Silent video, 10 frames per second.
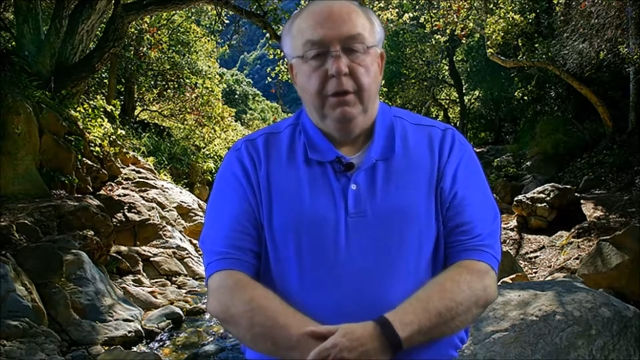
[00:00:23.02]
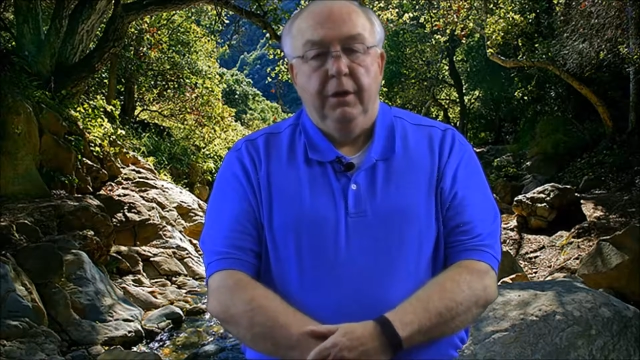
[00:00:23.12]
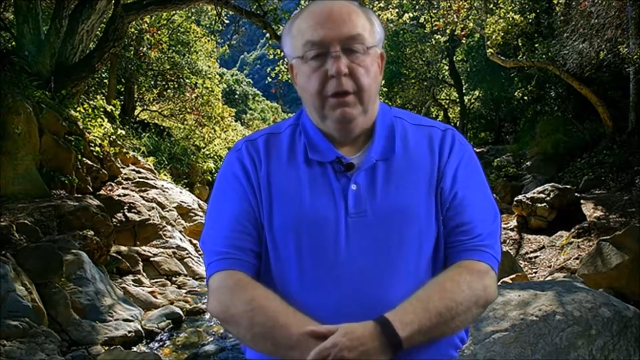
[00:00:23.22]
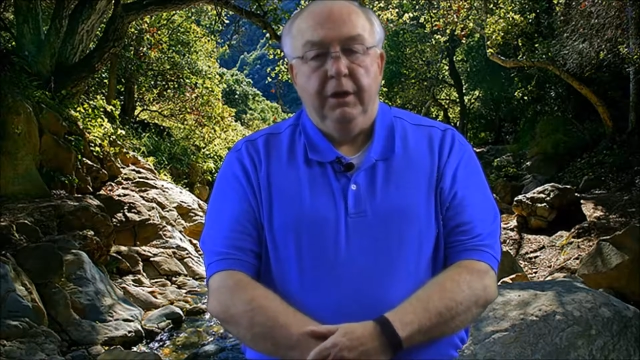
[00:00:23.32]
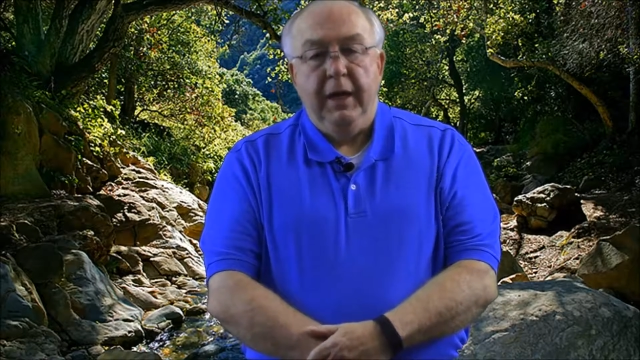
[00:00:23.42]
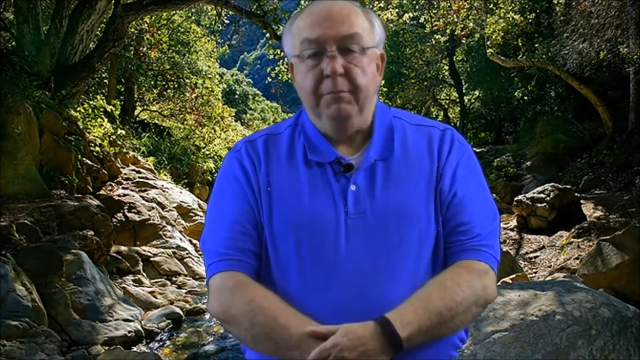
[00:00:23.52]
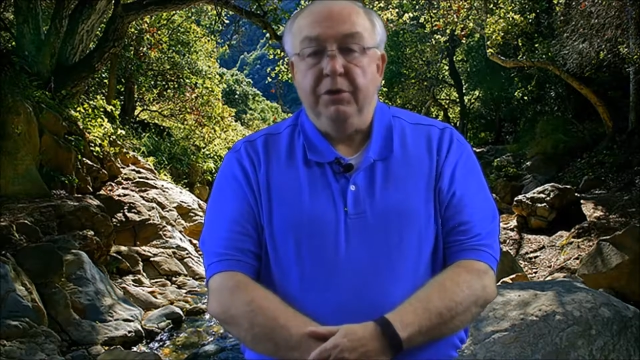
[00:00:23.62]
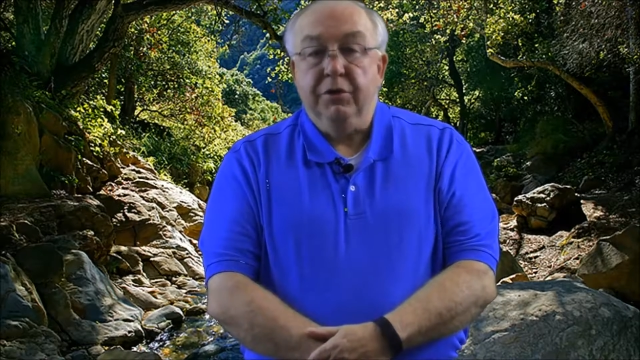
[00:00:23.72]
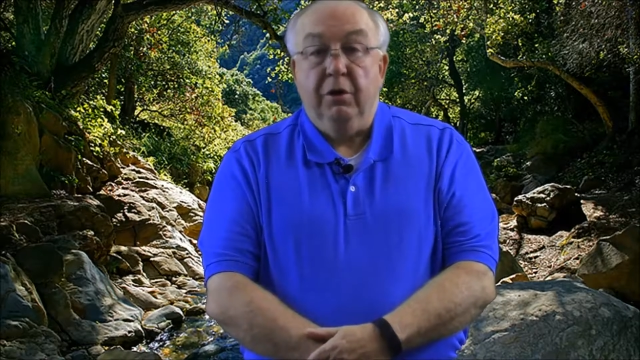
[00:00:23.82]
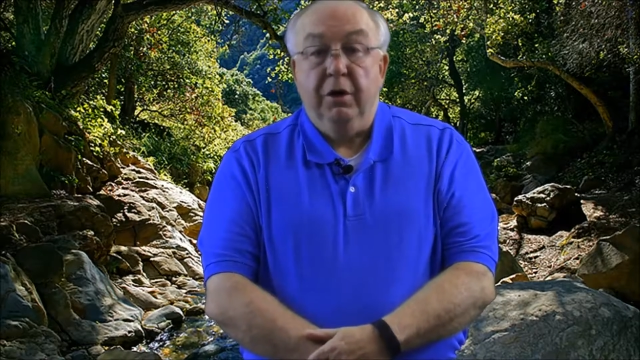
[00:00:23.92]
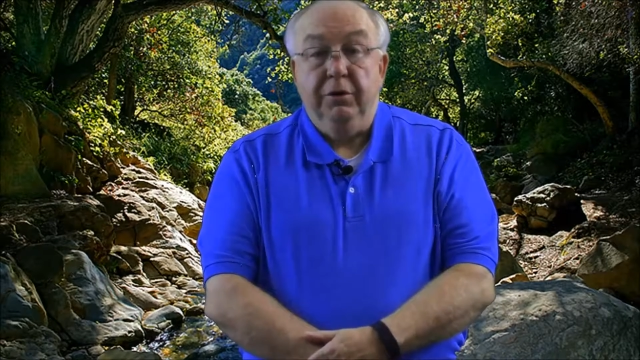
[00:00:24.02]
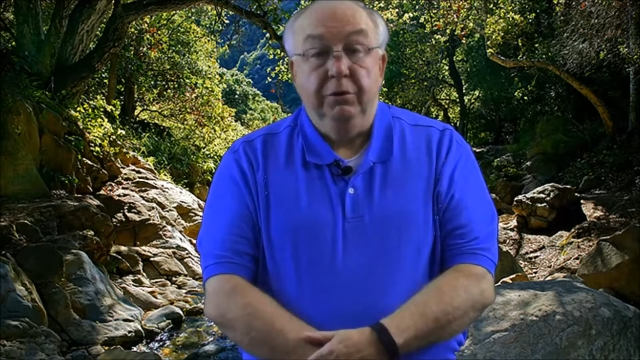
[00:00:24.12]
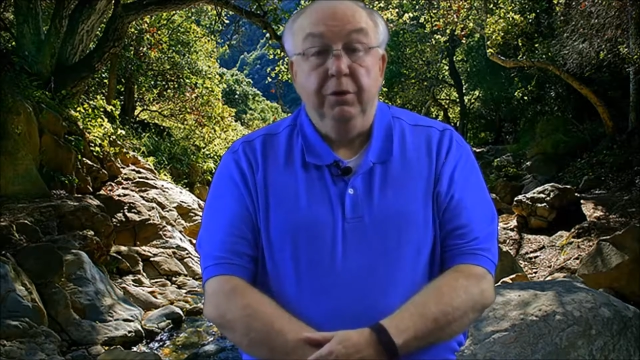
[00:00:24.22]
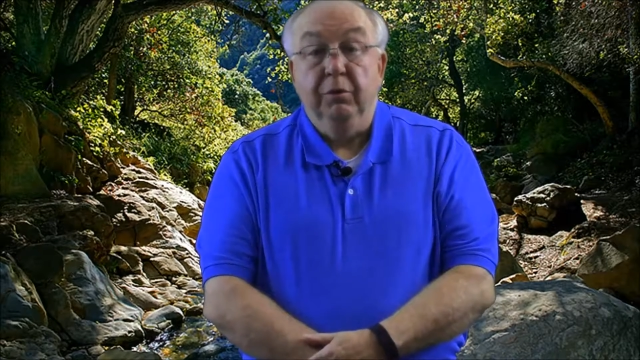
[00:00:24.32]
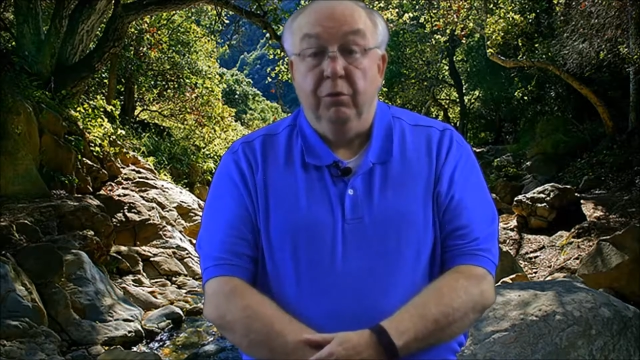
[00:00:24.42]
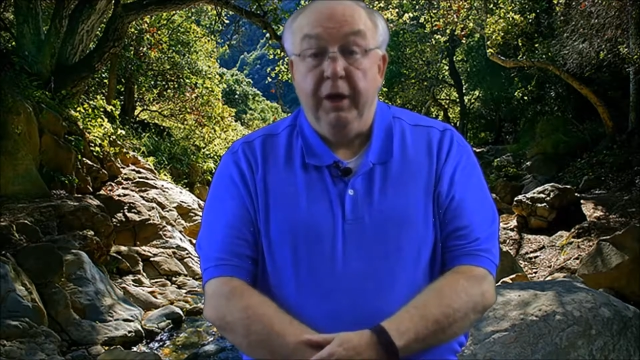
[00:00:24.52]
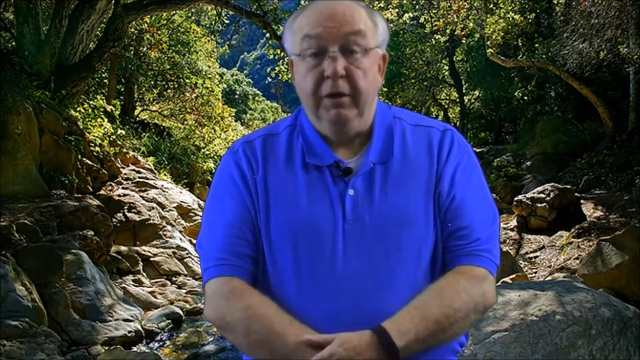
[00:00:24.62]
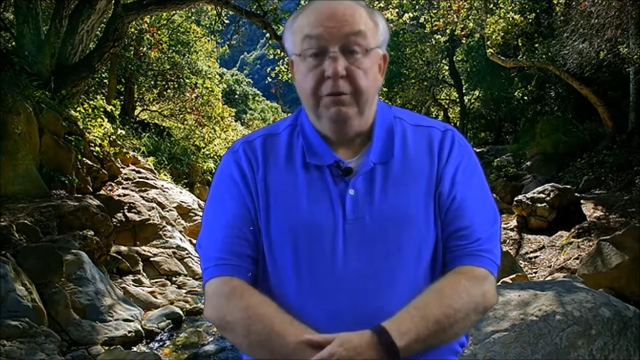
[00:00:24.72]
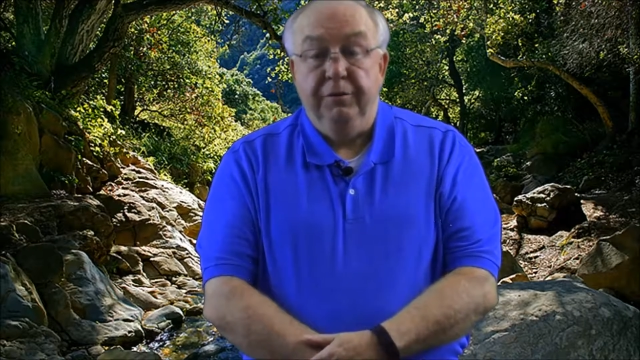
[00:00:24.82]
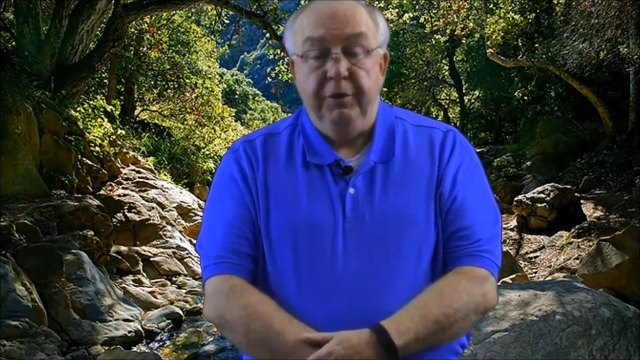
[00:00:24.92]
I got my start doing
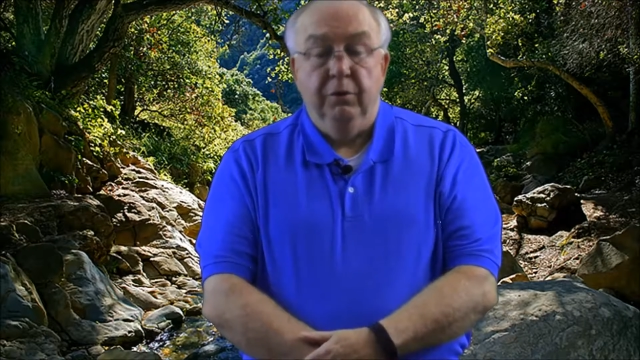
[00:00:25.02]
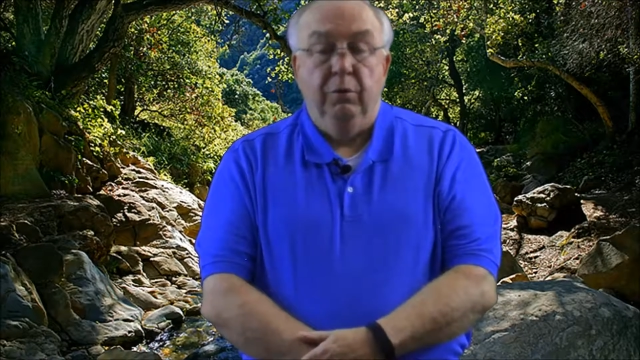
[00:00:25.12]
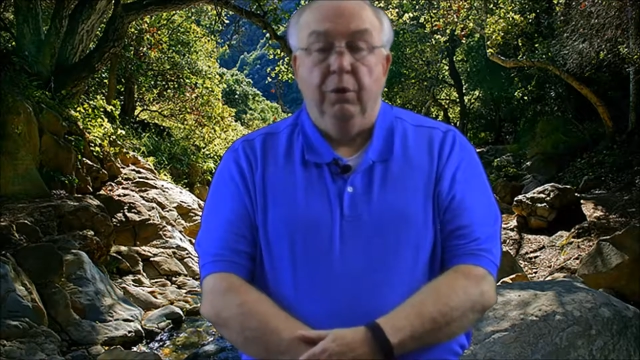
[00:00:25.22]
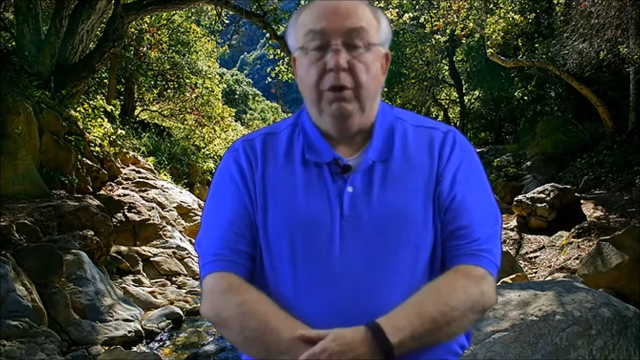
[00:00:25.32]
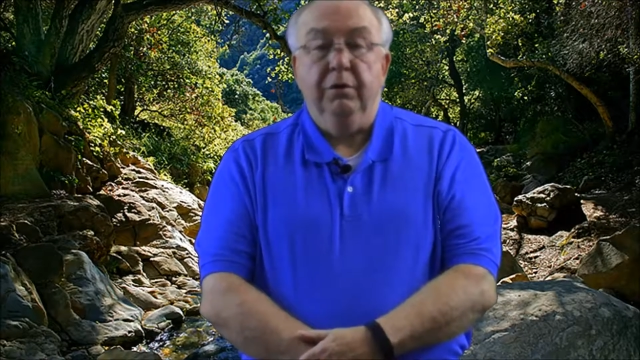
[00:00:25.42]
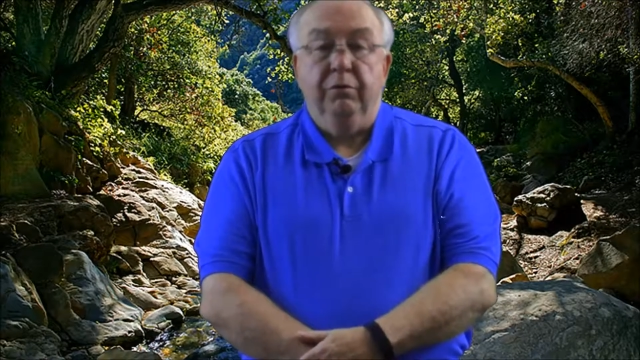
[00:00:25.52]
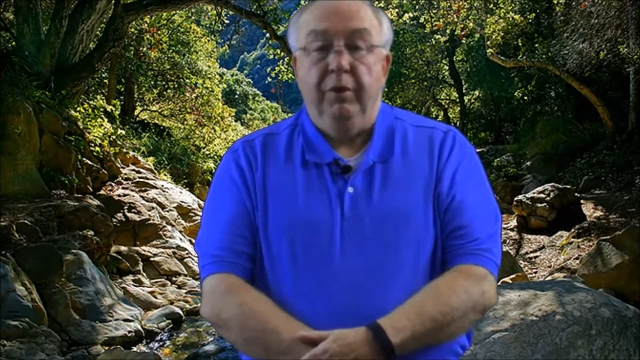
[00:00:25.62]
regular field work,